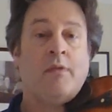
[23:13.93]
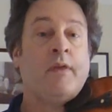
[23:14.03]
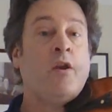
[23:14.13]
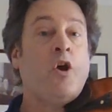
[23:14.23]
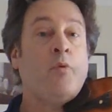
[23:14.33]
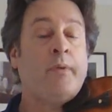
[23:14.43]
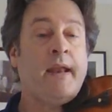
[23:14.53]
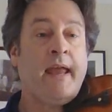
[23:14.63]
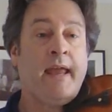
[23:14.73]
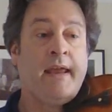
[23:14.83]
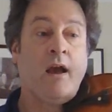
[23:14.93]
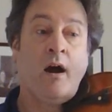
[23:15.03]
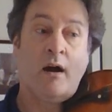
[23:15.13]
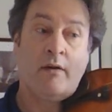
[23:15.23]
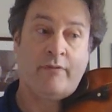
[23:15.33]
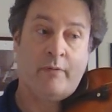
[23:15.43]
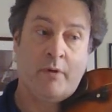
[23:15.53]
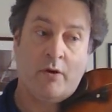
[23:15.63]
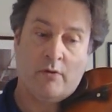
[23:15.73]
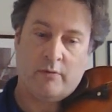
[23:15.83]
then open A, half the
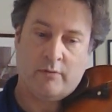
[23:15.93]
bow,